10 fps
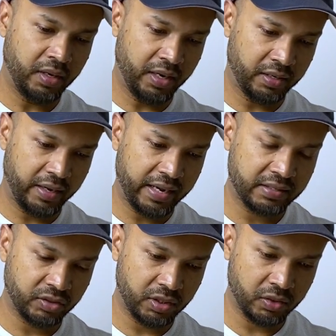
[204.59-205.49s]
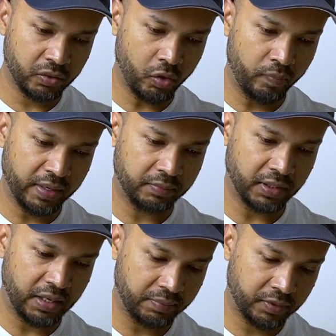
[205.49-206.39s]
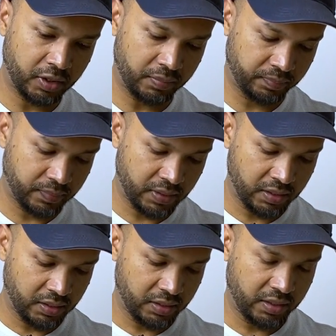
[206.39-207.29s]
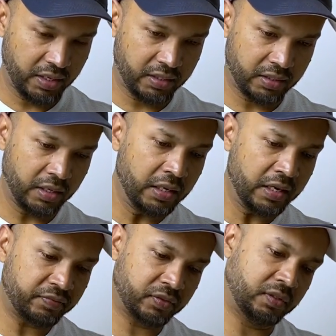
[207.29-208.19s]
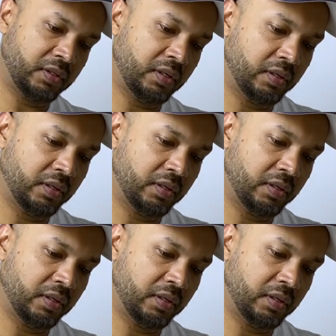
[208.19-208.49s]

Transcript: and as you open up the laptop, it lifts